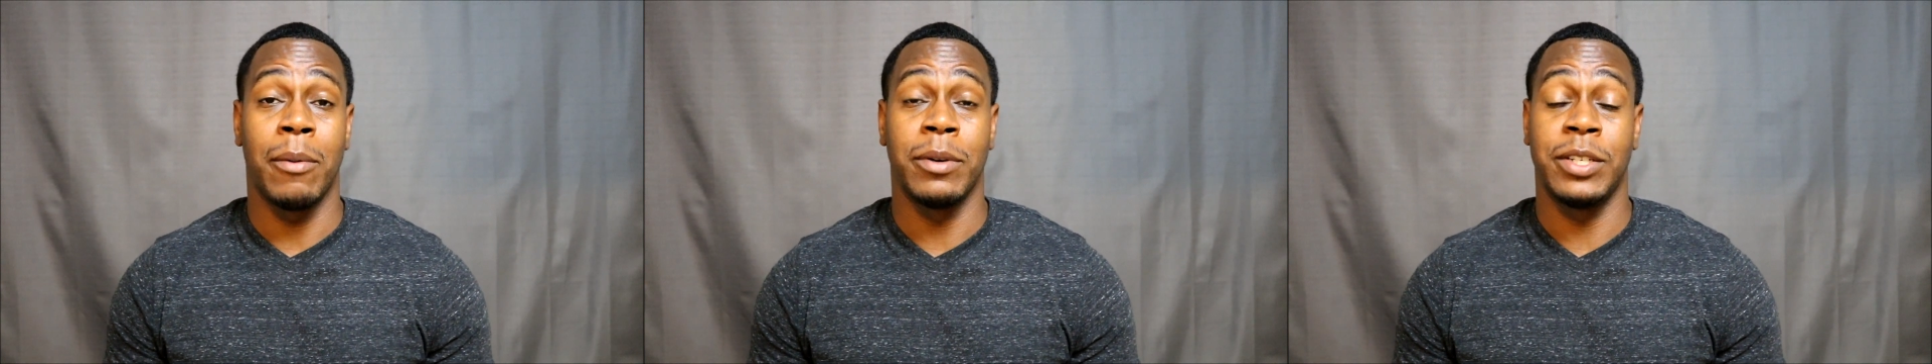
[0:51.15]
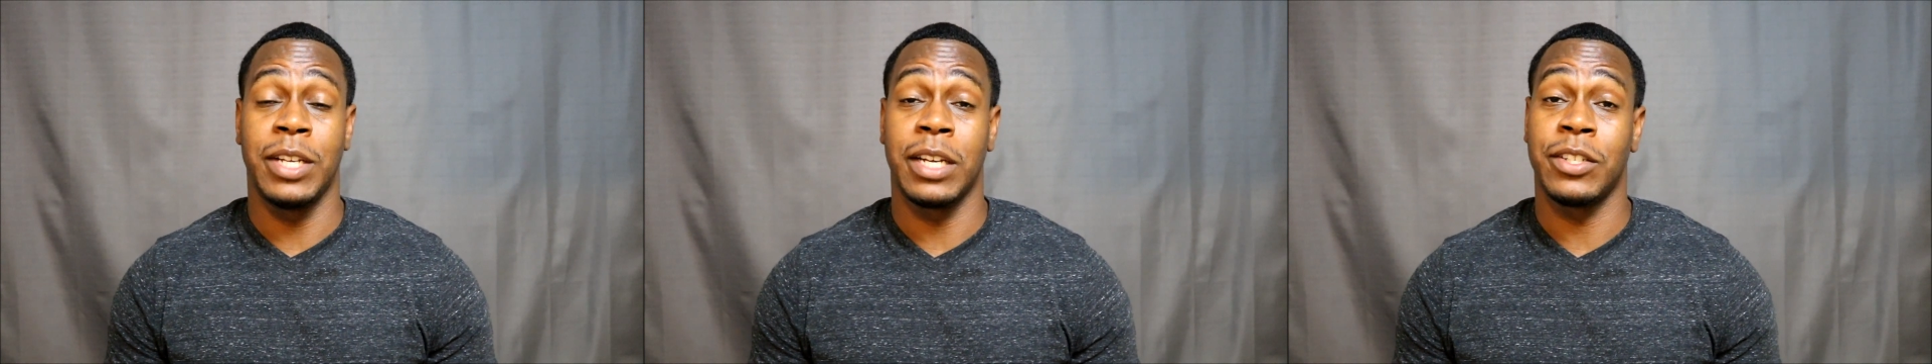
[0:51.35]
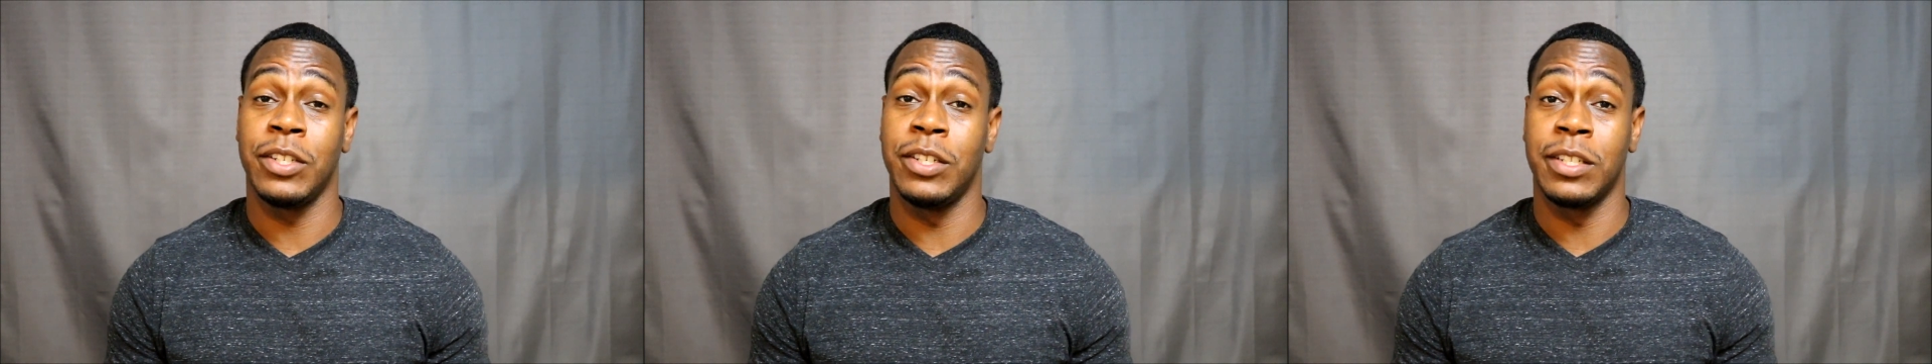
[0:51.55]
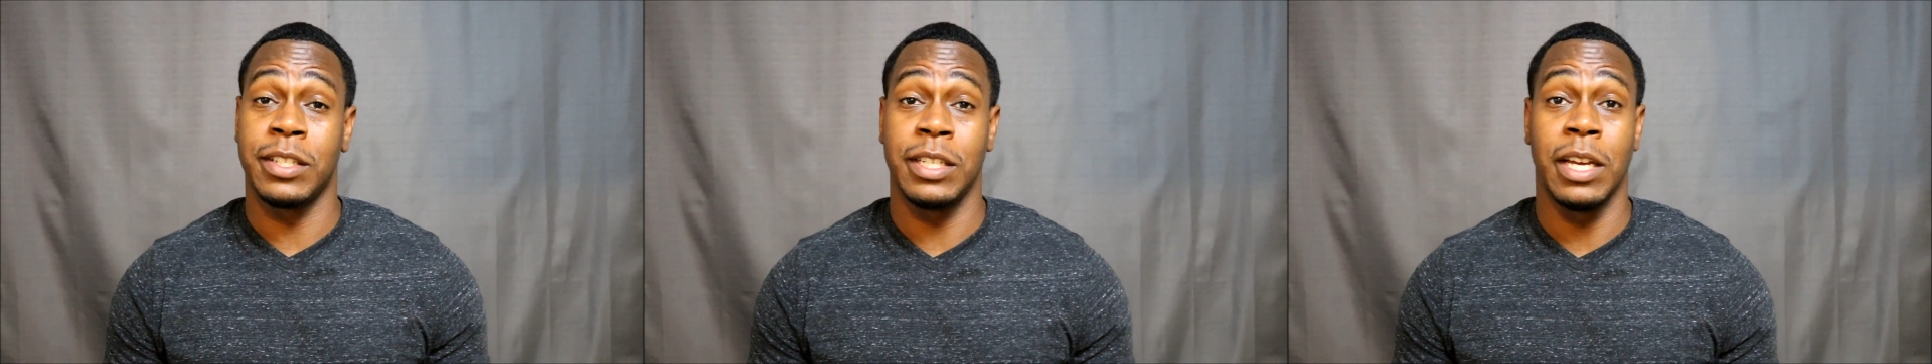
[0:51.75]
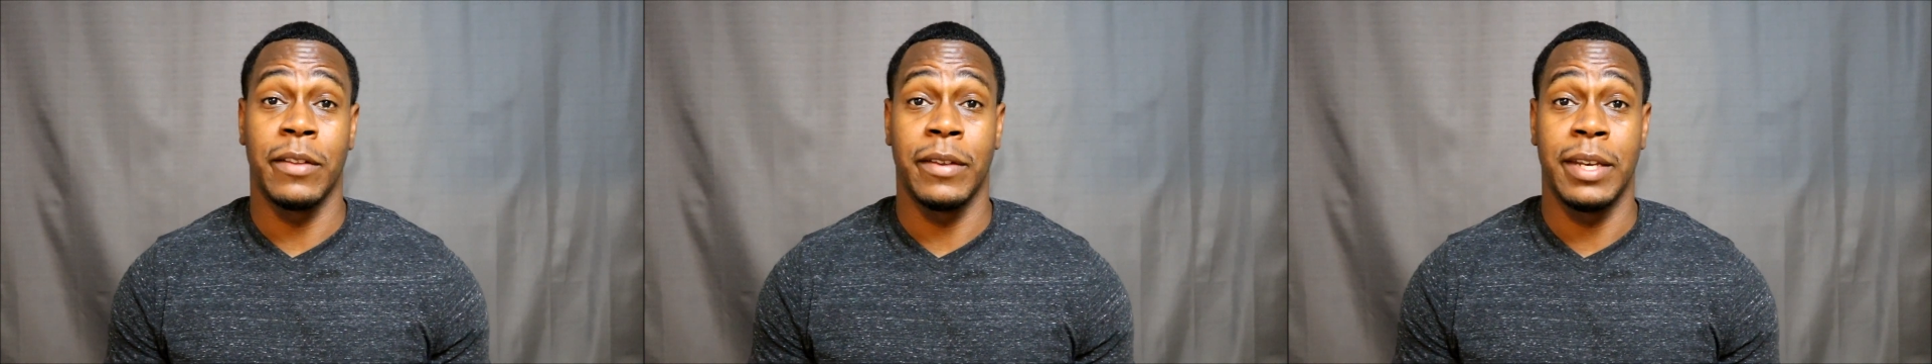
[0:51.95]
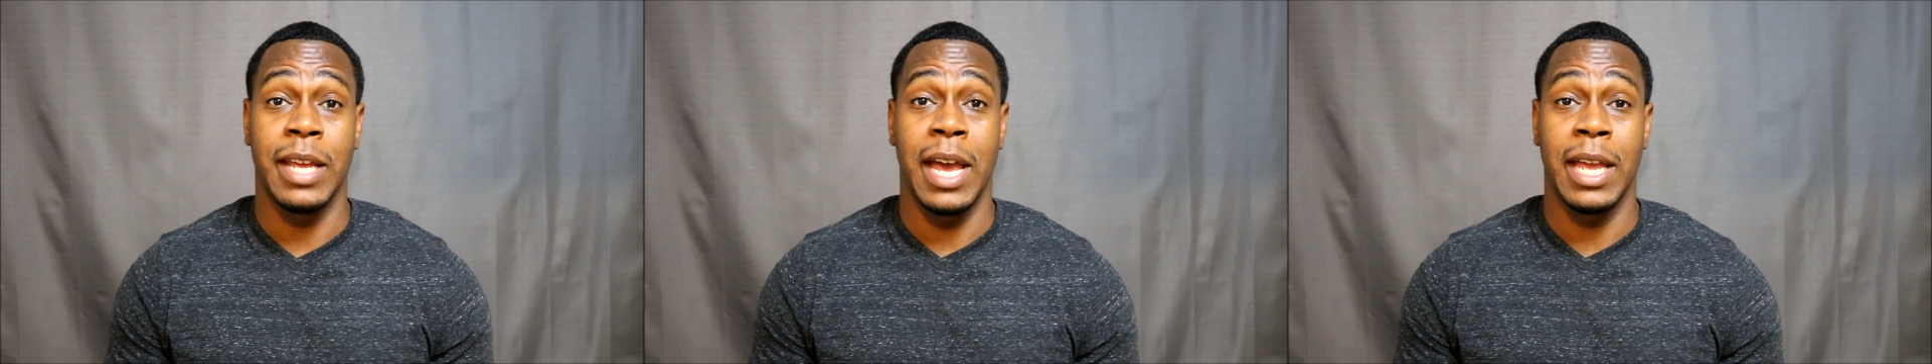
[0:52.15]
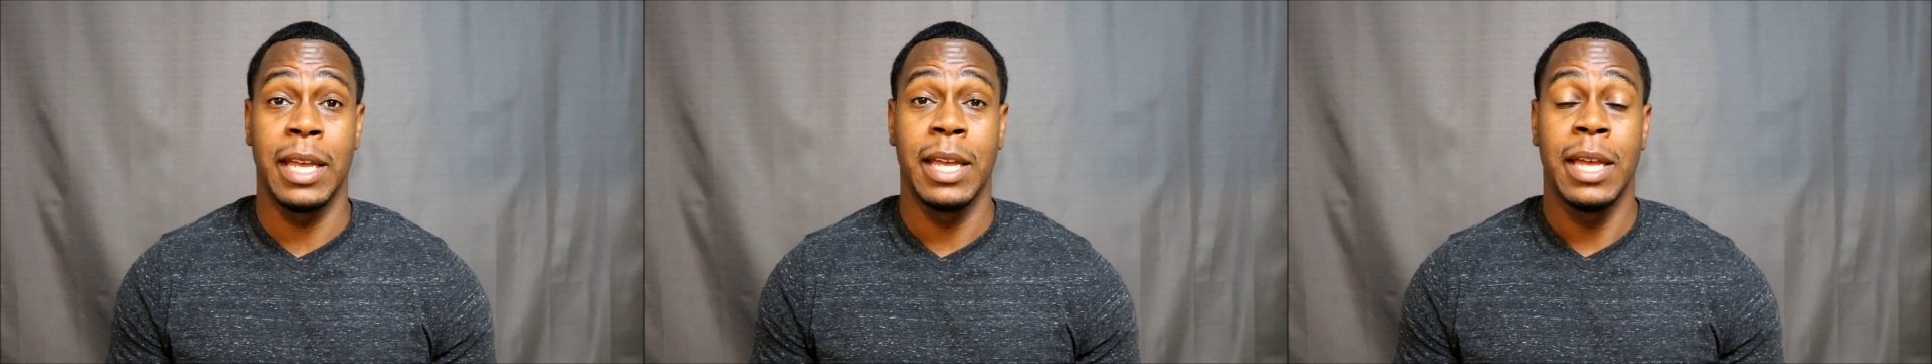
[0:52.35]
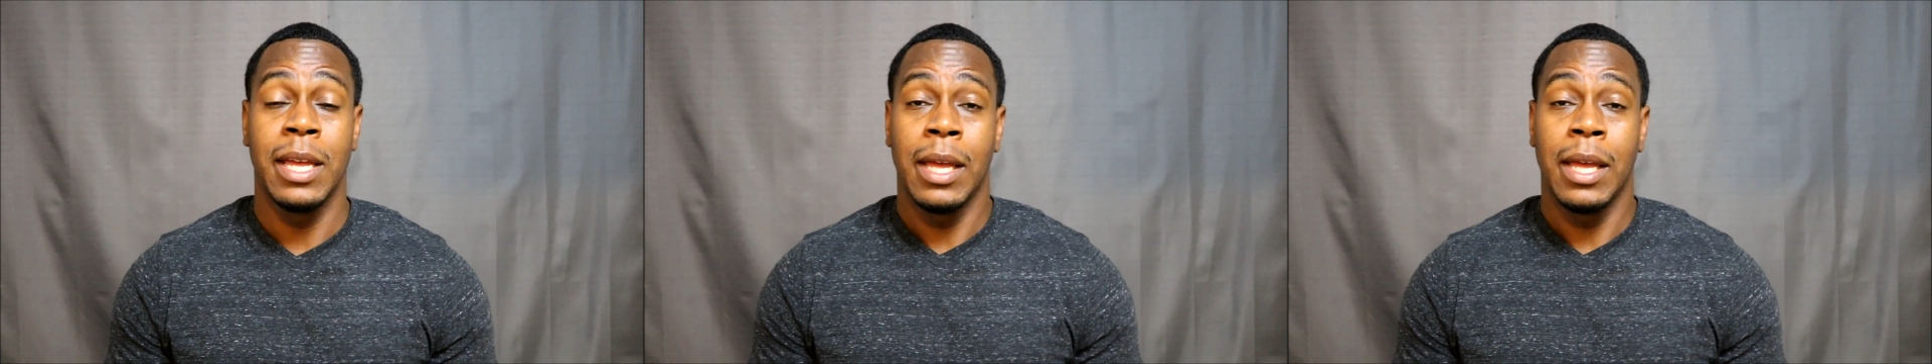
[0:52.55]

rejection just the other day,